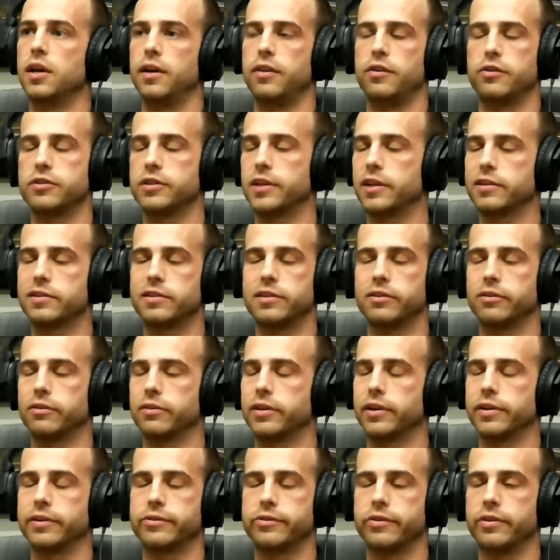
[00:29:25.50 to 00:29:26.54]
And there's not a single
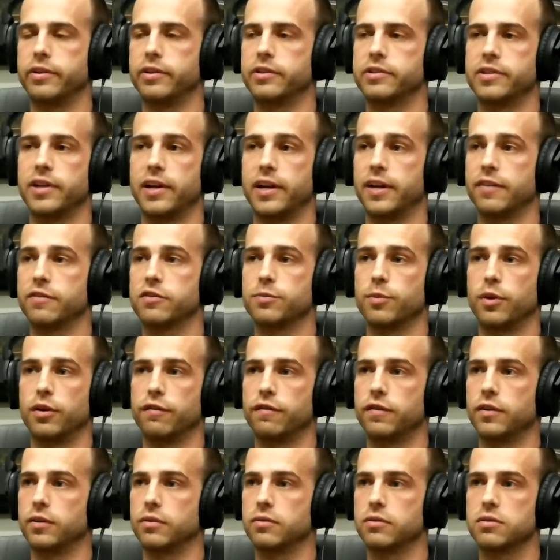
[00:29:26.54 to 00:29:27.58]
country that does not have
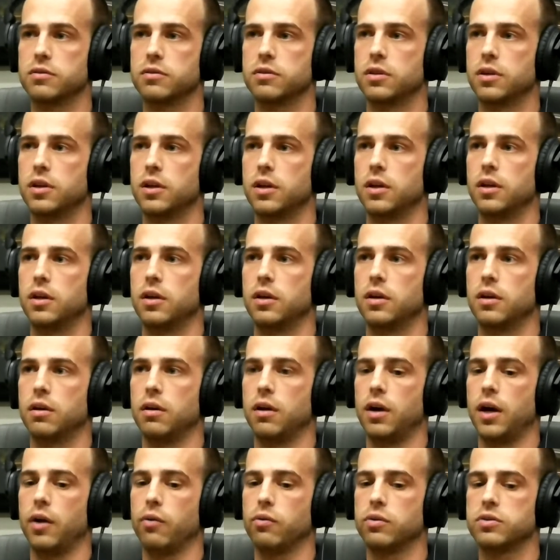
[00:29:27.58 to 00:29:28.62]
smartphones.
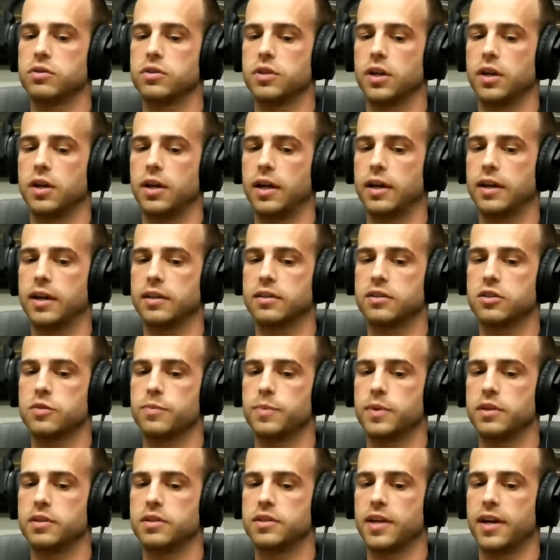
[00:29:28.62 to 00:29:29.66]
I got to
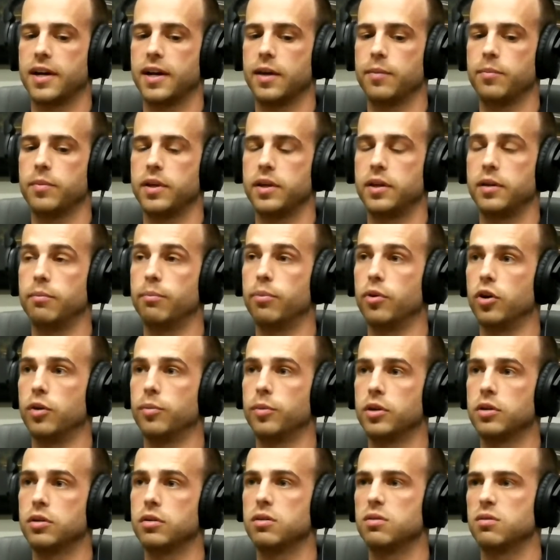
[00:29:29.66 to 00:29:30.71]
spend time in
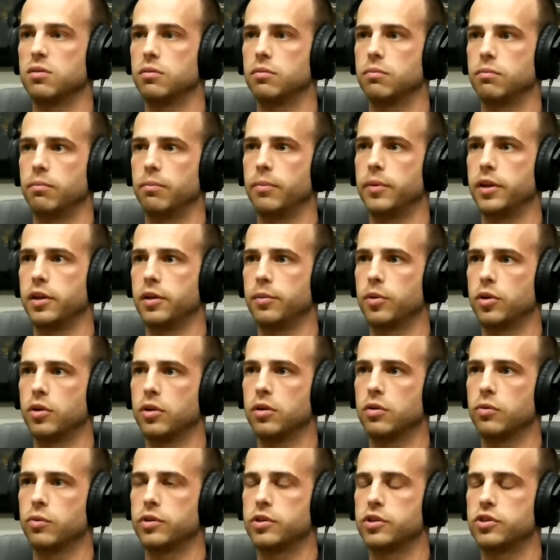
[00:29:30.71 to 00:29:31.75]
Burma,
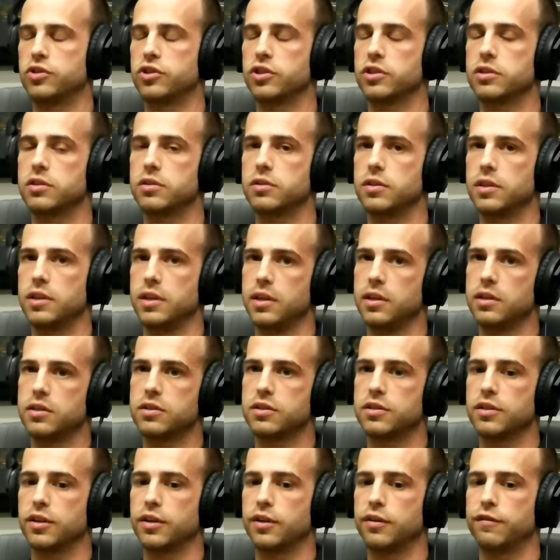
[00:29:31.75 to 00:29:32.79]
Myanmar, which is just
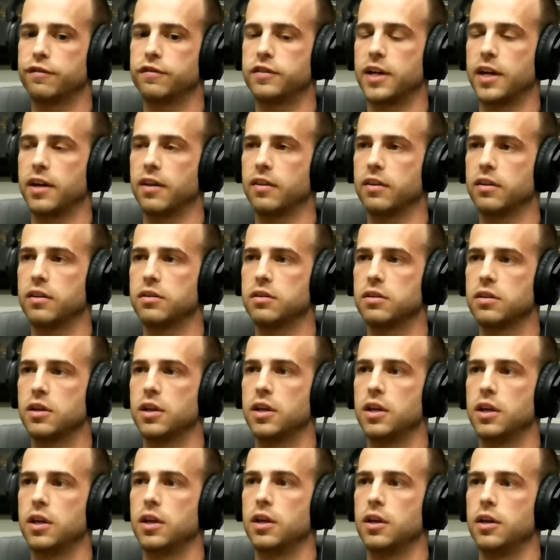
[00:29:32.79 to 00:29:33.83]
east of Thailand.
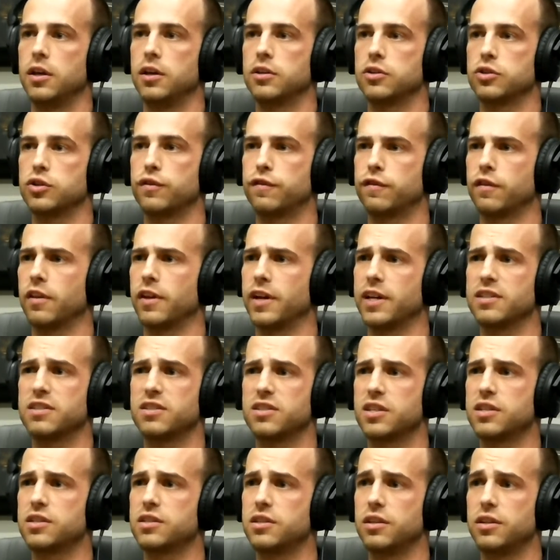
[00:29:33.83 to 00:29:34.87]
So for the last
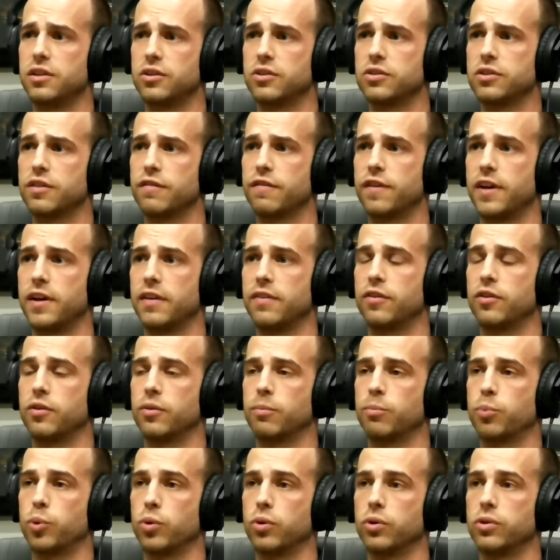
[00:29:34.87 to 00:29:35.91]
60 years, they've had their
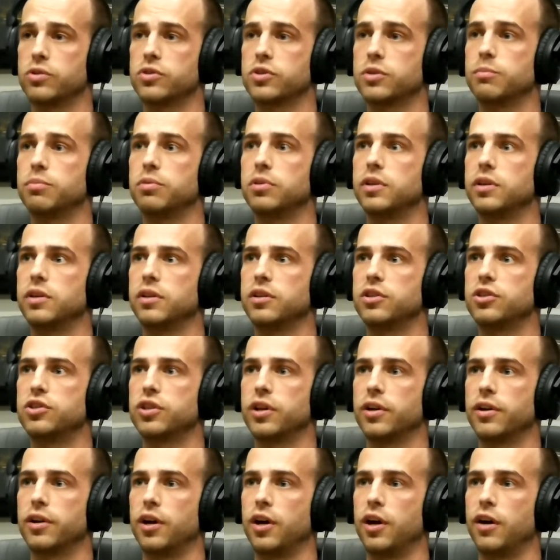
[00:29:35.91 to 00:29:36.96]
borders completely
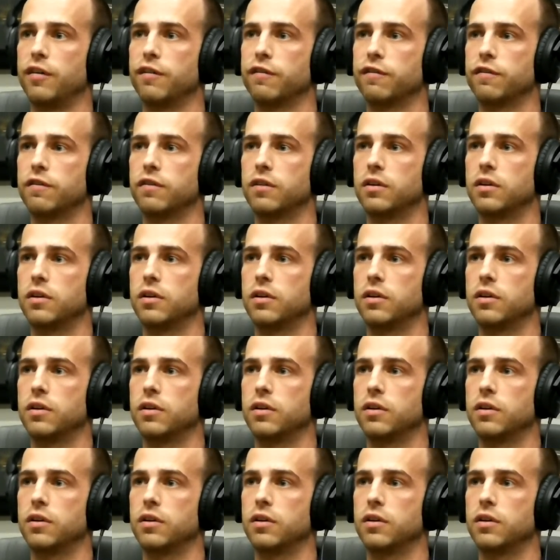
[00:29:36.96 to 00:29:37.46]
shut off